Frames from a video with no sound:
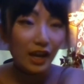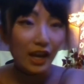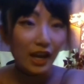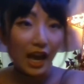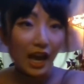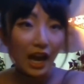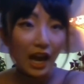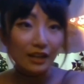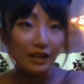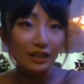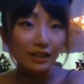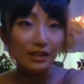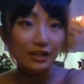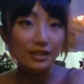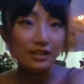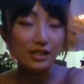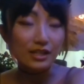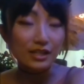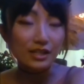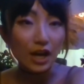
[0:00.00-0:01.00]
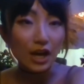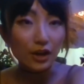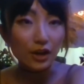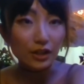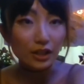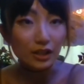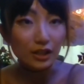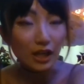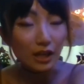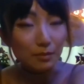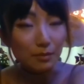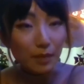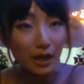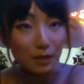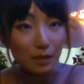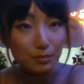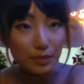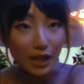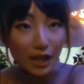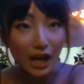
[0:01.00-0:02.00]
and it is entirely led by
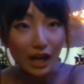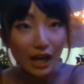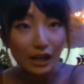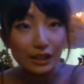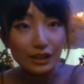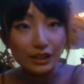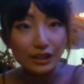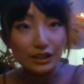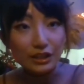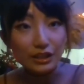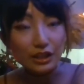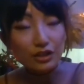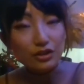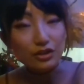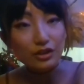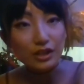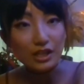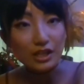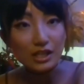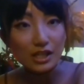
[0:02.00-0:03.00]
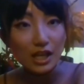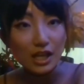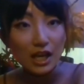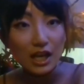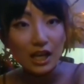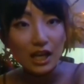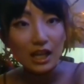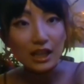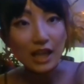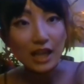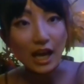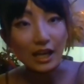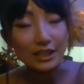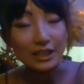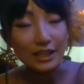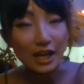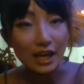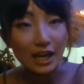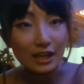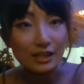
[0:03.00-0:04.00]
Black, Indigenous,
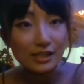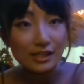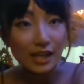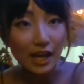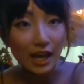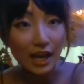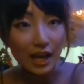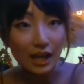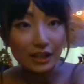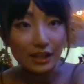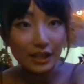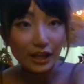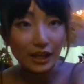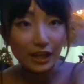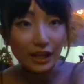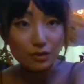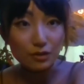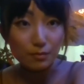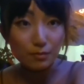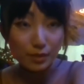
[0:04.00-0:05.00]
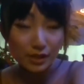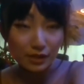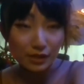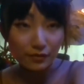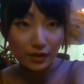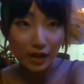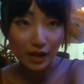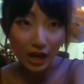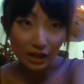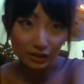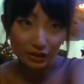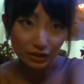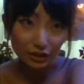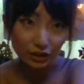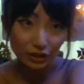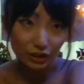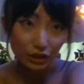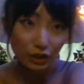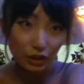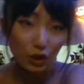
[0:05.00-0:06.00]
Latinx, and Asian Pacific
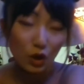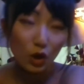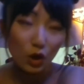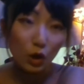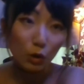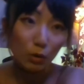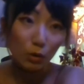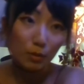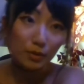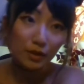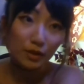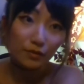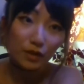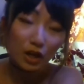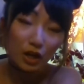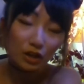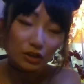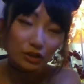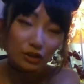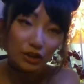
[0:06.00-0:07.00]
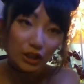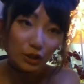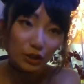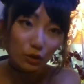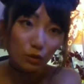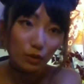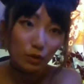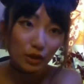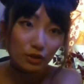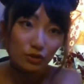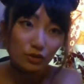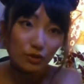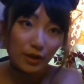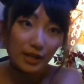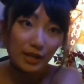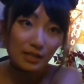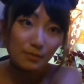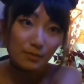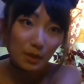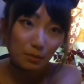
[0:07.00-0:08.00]
Islander women of color and queer
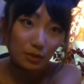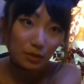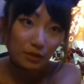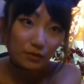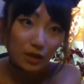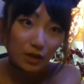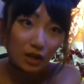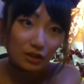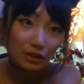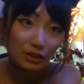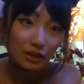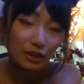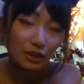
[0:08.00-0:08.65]
trans people of color,